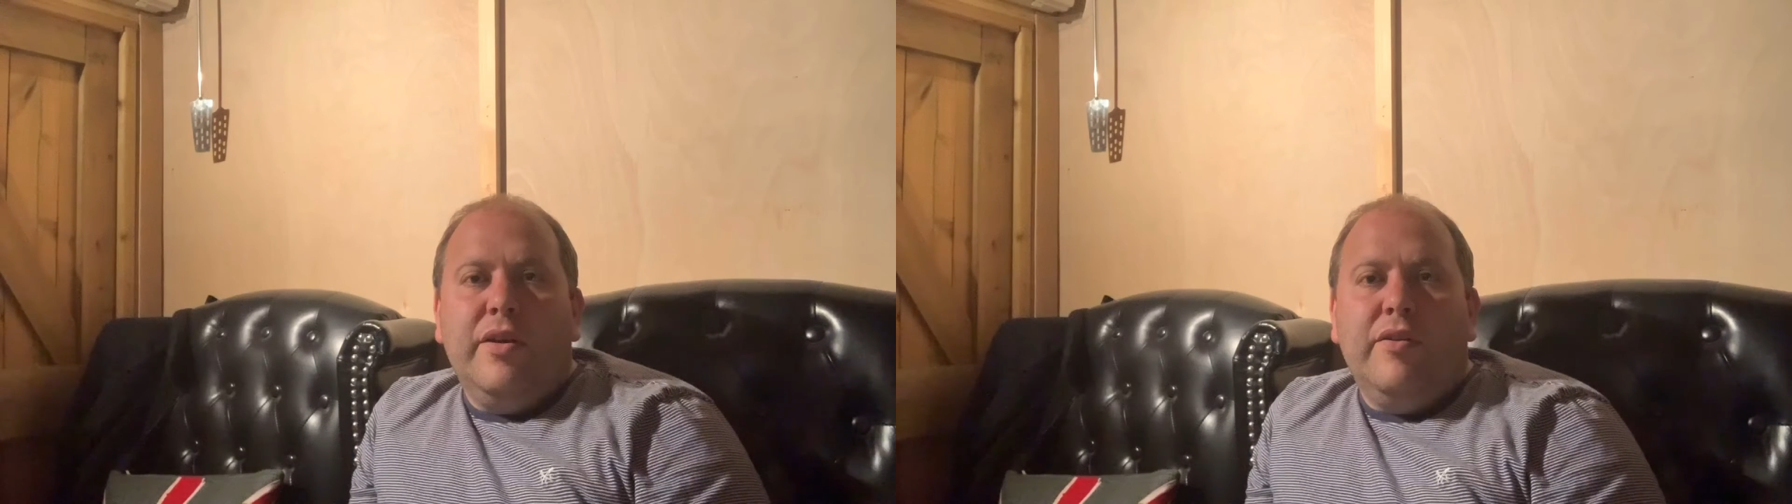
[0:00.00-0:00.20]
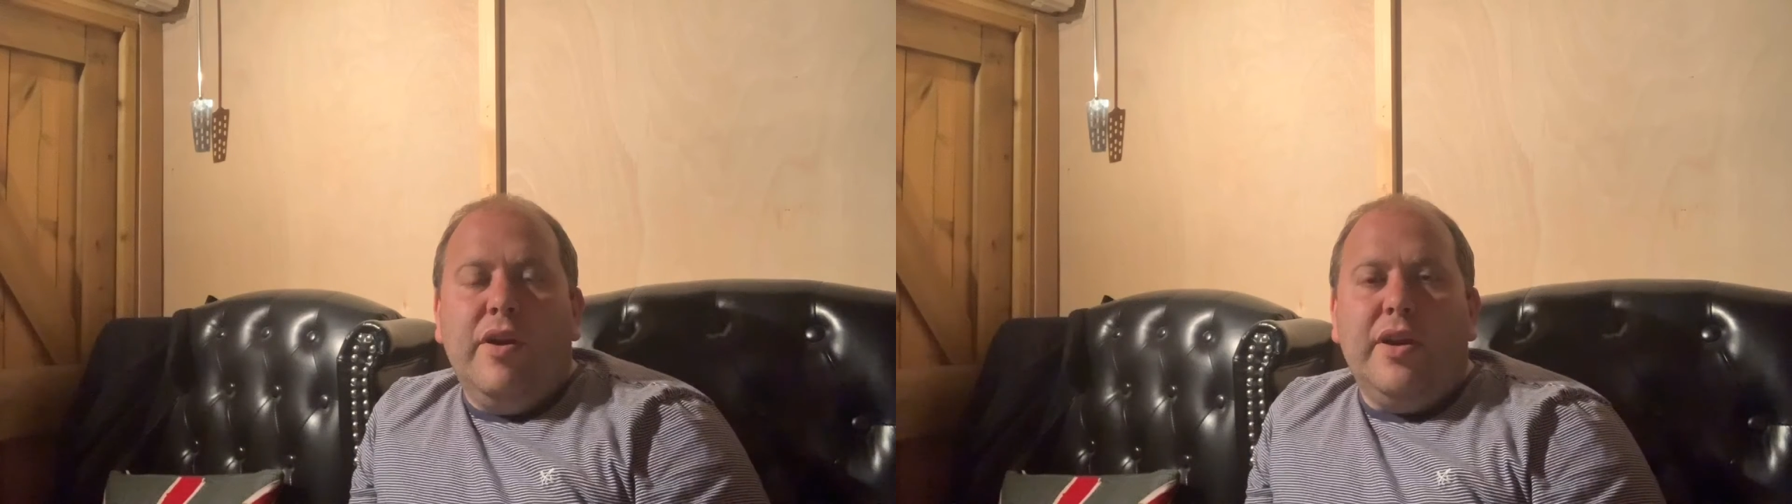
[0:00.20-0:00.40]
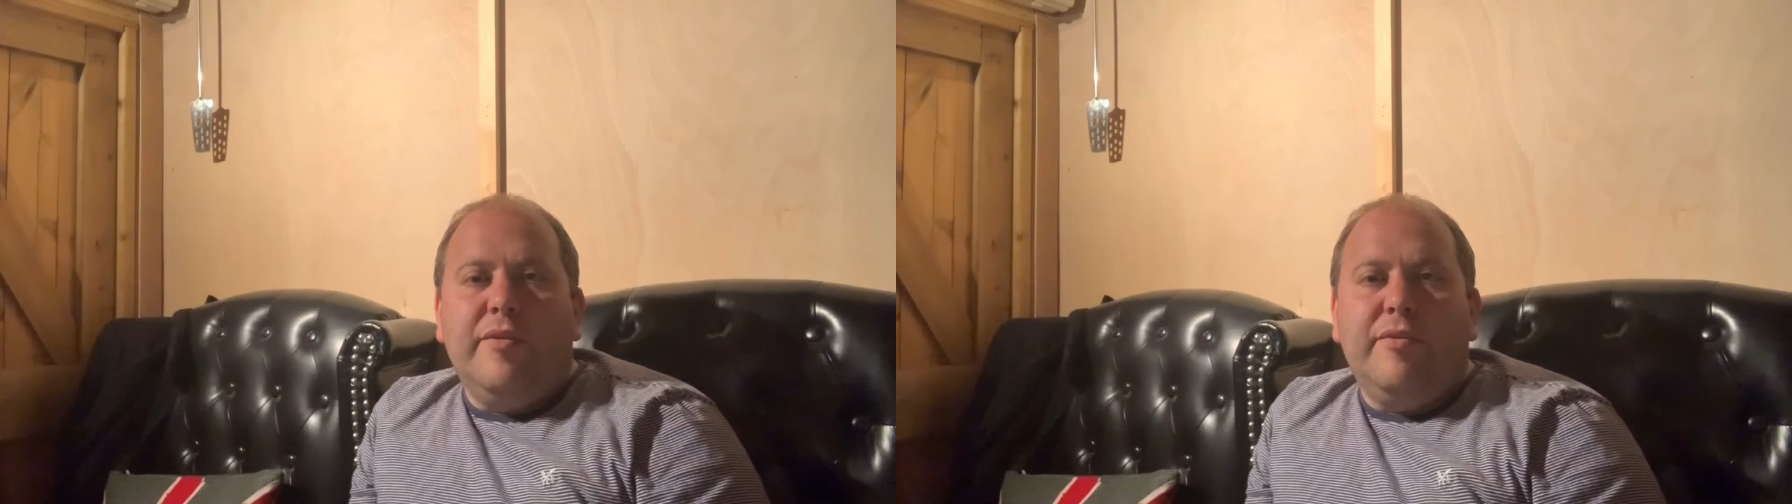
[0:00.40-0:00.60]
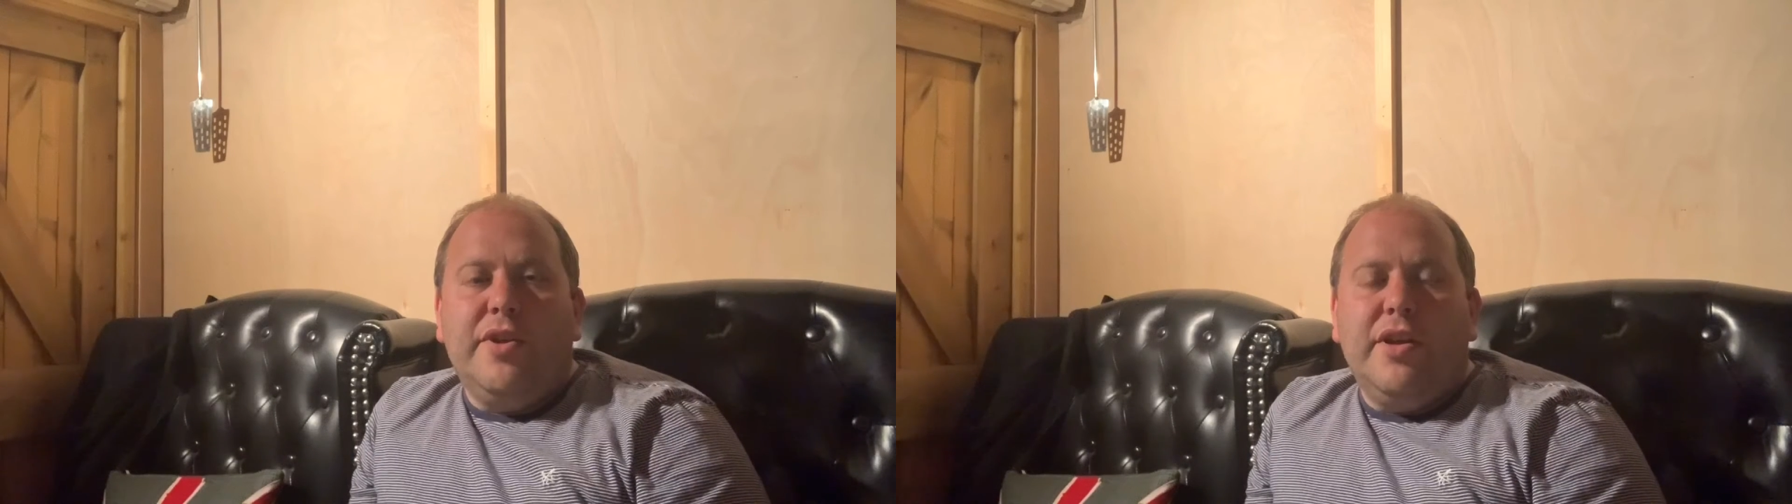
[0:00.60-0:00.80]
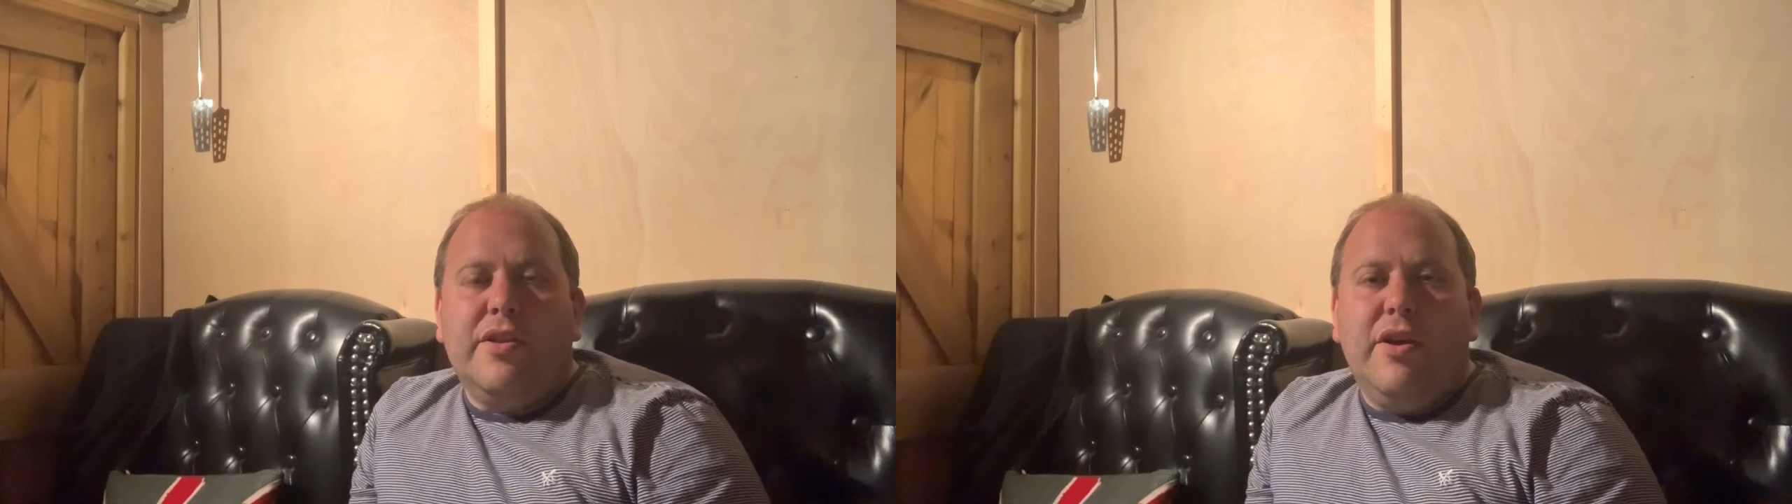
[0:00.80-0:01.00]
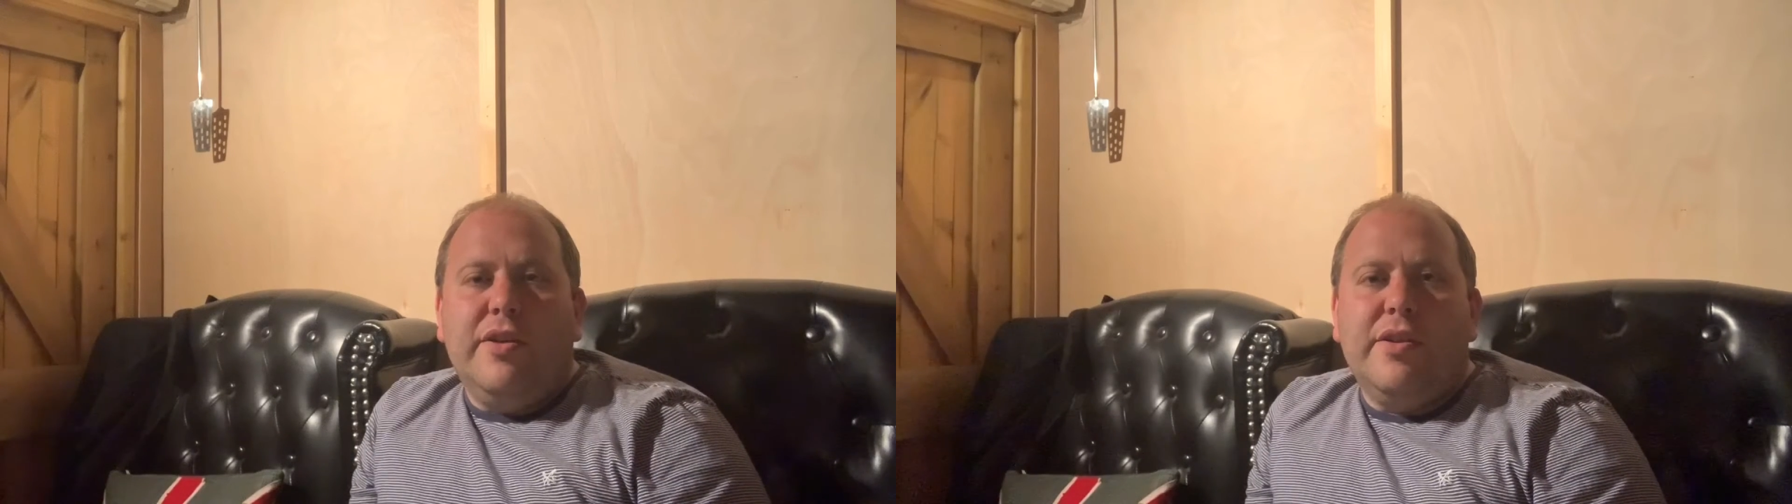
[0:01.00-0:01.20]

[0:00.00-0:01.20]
Right, cheers guys.